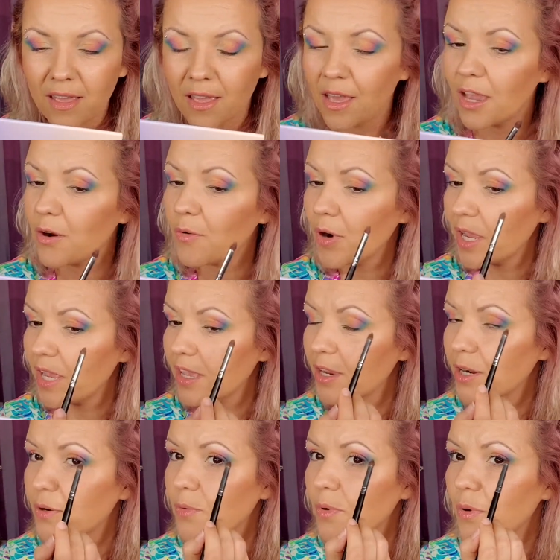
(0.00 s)
And right
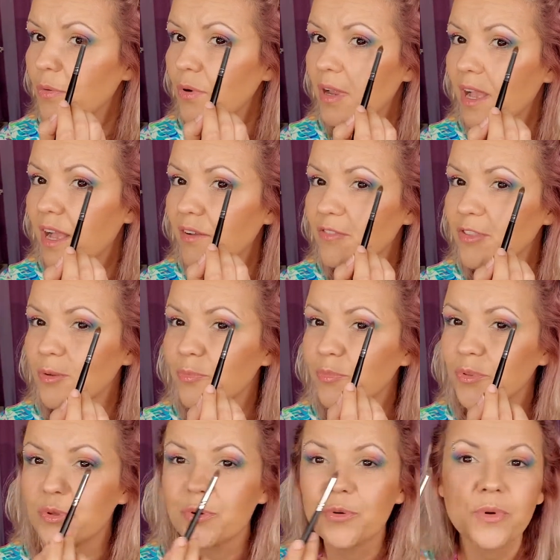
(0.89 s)
here where we have the
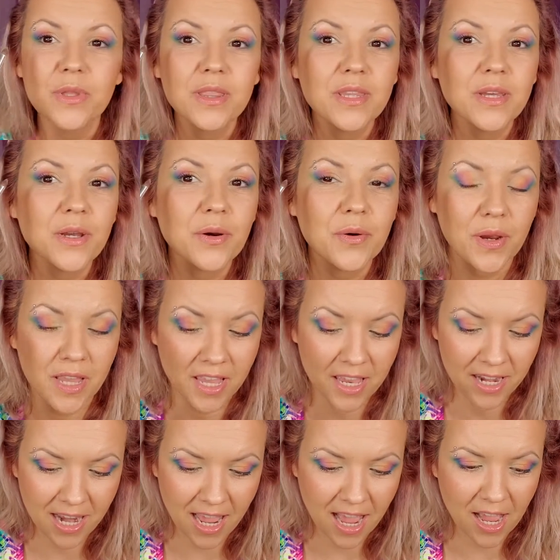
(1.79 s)
blue and the
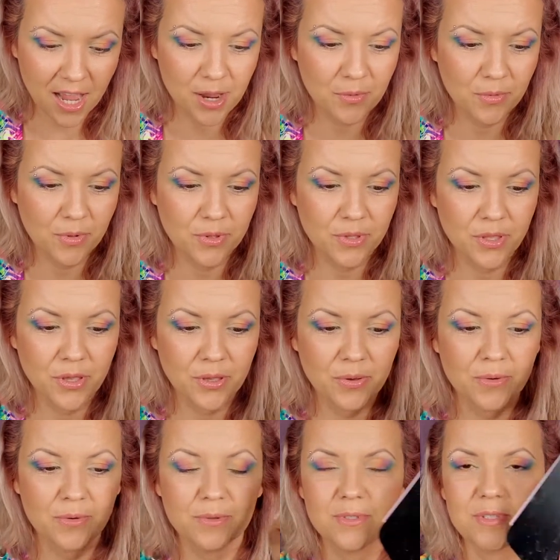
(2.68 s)
green, I will
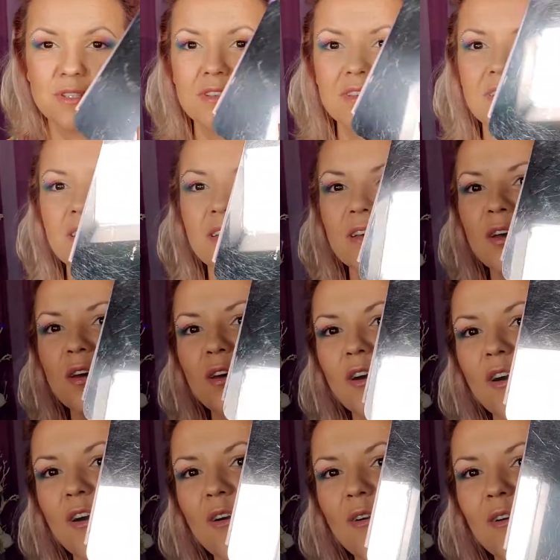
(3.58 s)
use
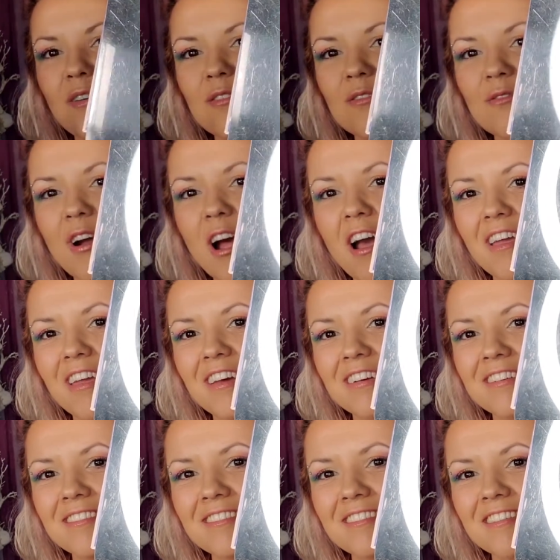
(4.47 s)

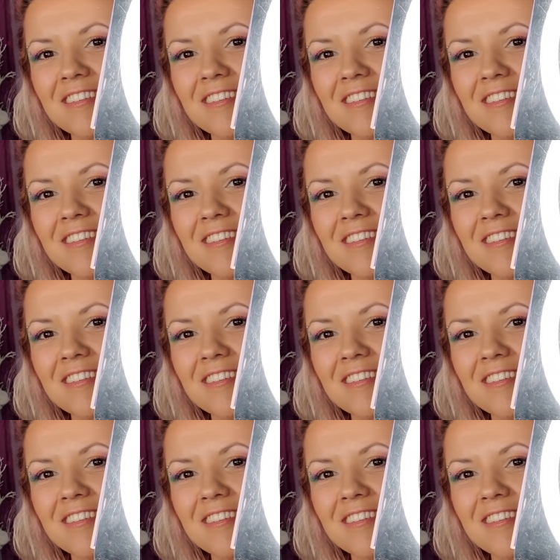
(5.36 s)
Orion,